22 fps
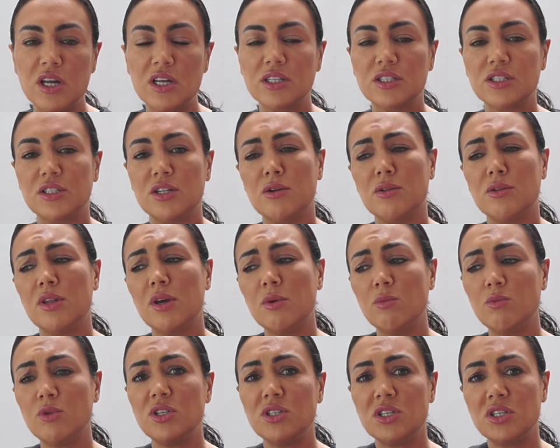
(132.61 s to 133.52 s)
So
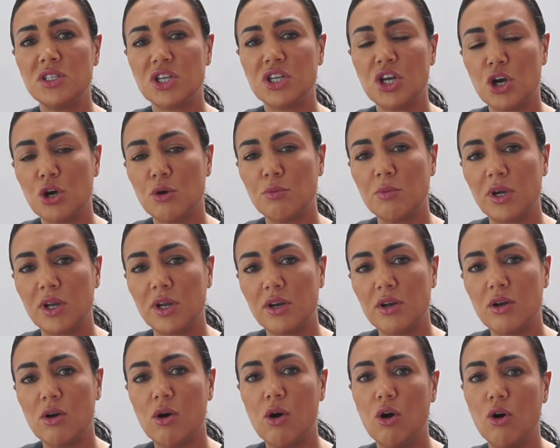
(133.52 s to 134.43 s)
then we
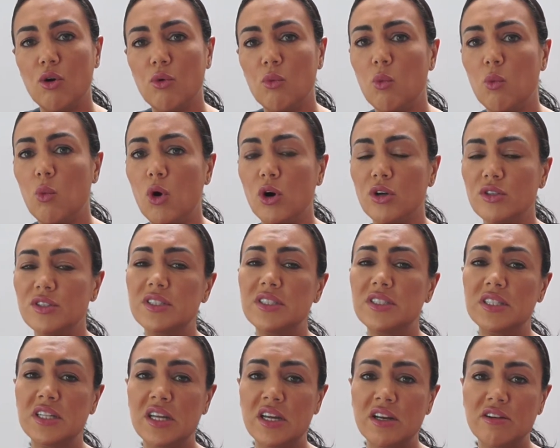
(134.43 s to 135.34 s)
determine on what
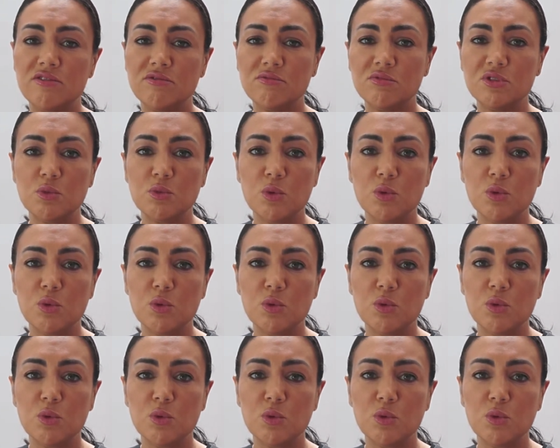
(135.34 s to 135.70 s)
serums